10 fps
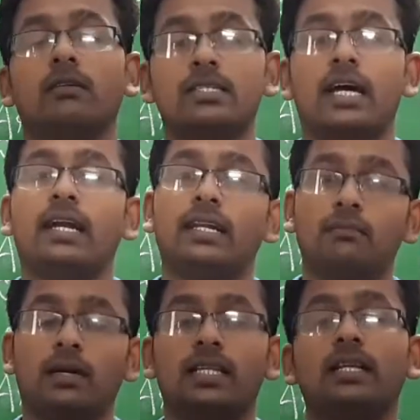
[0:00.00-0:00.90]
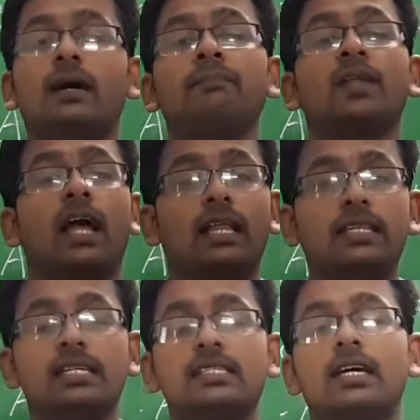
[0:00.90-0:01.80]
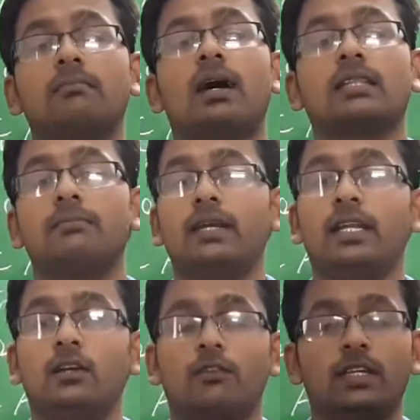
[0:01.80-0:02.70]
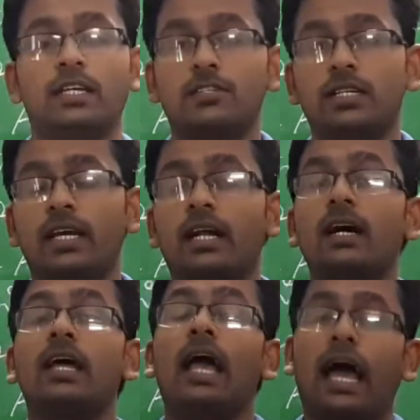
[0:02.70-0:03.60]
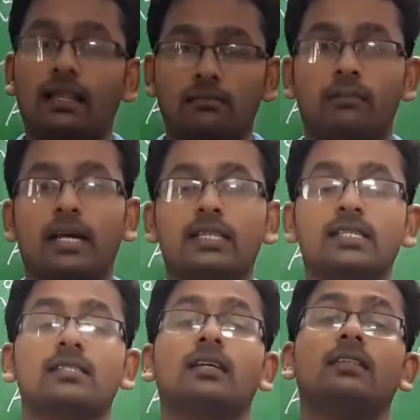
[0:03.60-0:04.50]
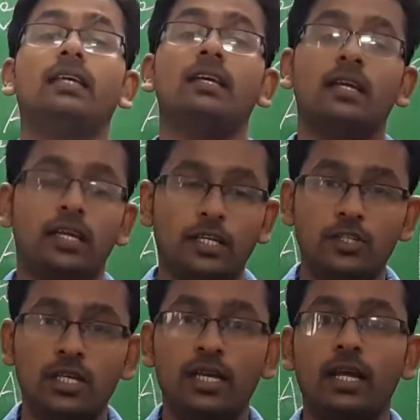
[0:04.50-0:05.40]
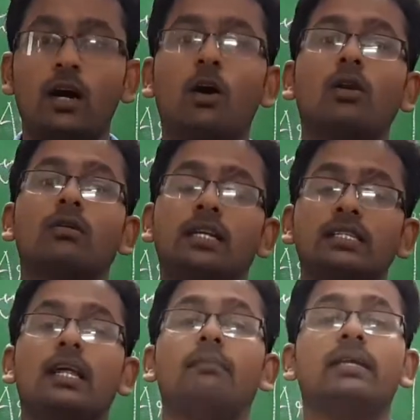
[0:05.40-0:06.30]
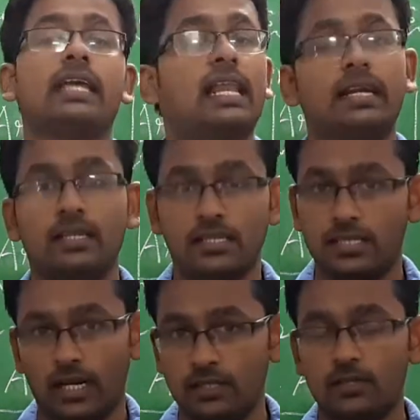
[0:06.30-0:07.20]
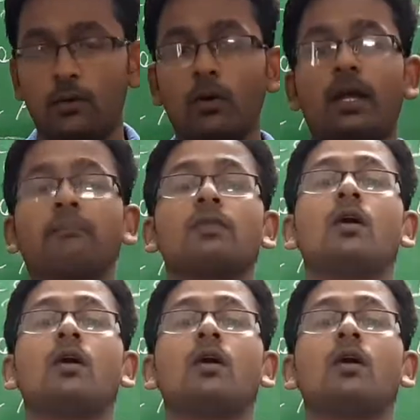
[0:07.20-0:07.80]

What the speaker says: reside in Medina, and this year marked the beginning of the Hijri Era, and by this the Hijri Era or Islamic calendar starts. Okay.